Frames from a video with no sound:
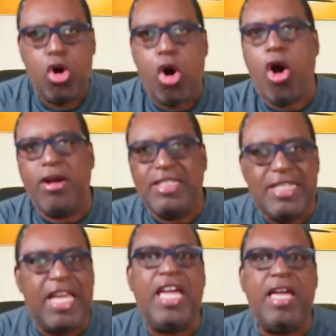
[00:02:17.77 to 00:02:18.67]
or
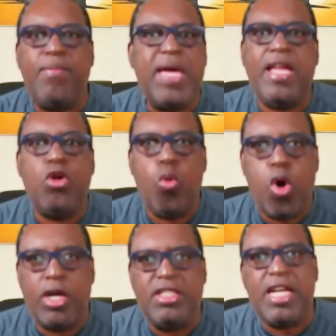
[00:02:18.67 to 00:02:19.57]
name
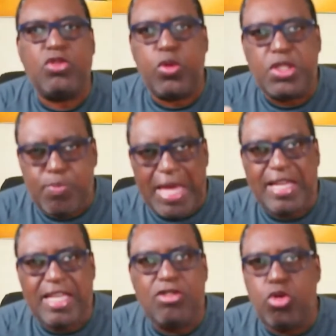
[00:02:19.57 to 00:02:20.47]
anyone that was
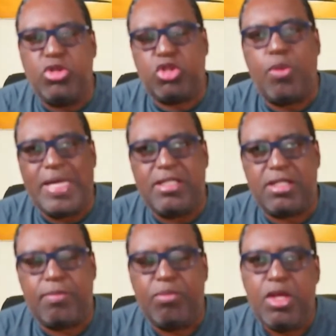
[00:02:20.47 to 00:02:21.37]
making those comments,